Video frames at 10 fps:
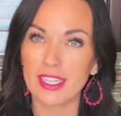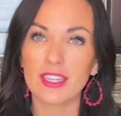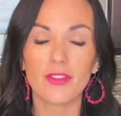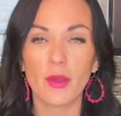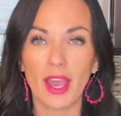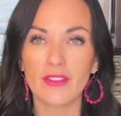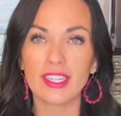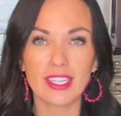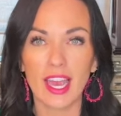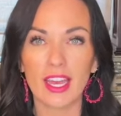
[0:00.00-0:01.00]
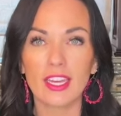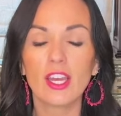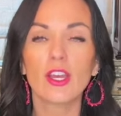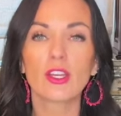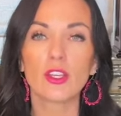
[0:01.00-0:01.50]
And if you haven't yet,
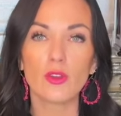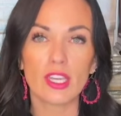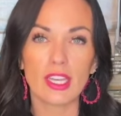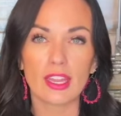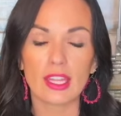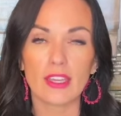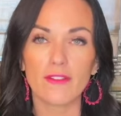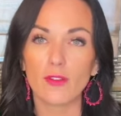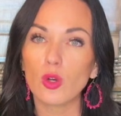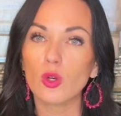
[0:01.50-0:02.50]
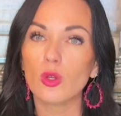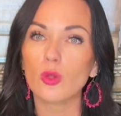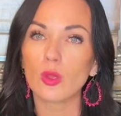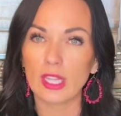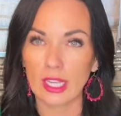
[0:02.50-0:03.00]
you can get the full
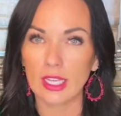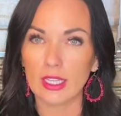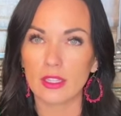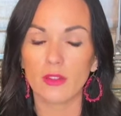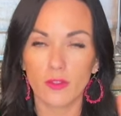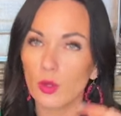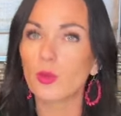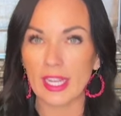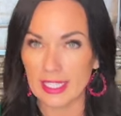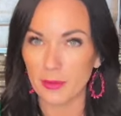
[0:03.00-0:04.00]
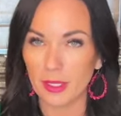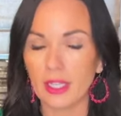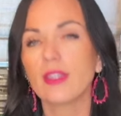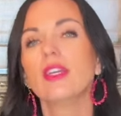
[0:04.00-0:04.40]
link, the full recipe